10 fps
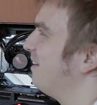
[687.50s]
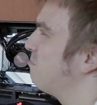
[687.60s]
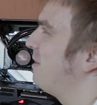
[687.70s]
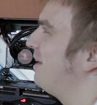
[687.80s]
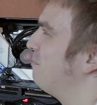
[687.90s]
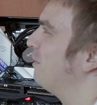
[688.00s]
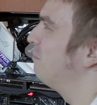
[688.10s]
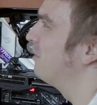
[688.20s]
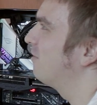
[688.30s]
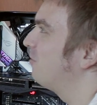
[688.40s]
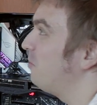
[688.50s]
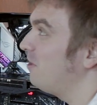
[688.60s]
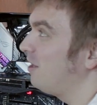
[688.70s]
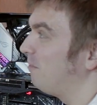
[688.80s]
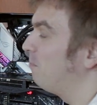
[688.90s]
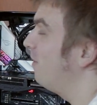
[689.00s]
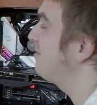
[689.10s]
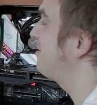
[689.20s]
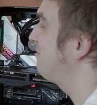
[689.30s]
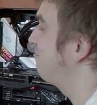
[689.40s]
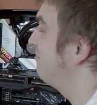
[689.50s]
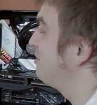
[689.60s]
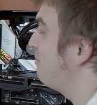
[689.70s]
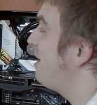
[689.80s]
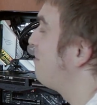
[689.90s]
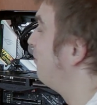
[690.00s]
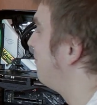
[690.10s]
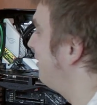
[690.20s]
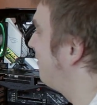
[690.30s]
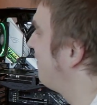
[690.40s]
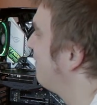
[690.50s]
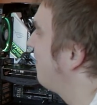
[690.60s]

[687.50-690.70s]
not playable, but 30 plus is playable, right?